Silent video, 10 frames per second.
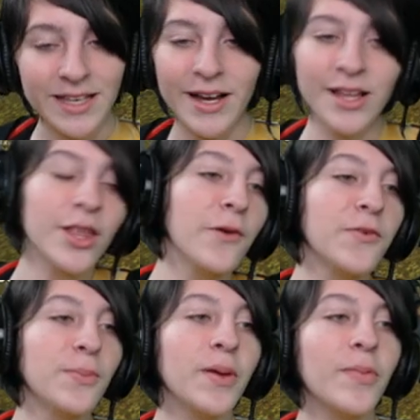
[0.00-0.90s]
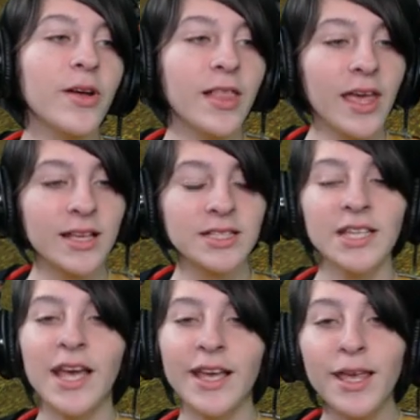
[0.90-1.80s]
I love when people, like,
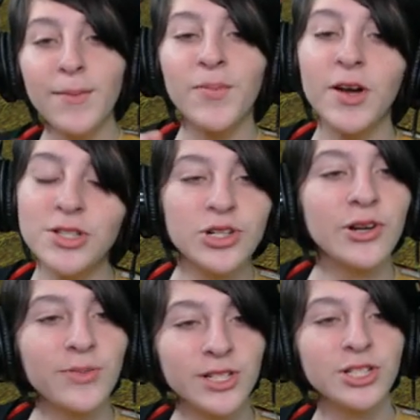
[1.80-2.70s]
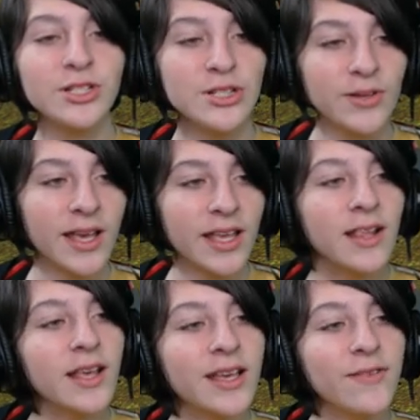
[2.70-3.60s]
say, keep on doing what you're doing, and
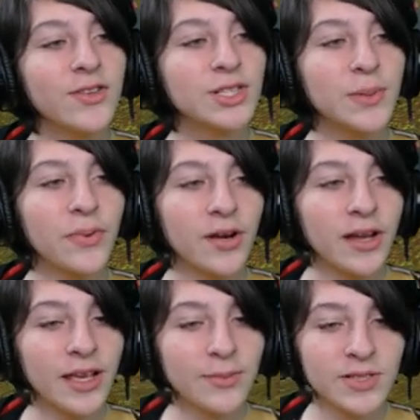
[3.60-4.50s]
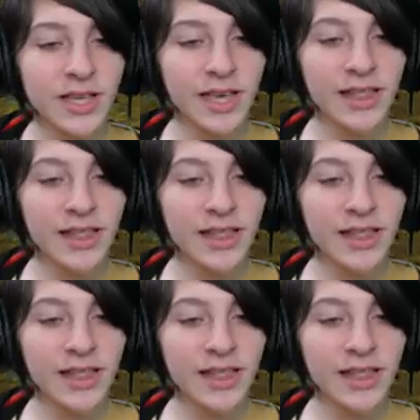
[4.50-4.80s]
they, like, give you support and keep saying,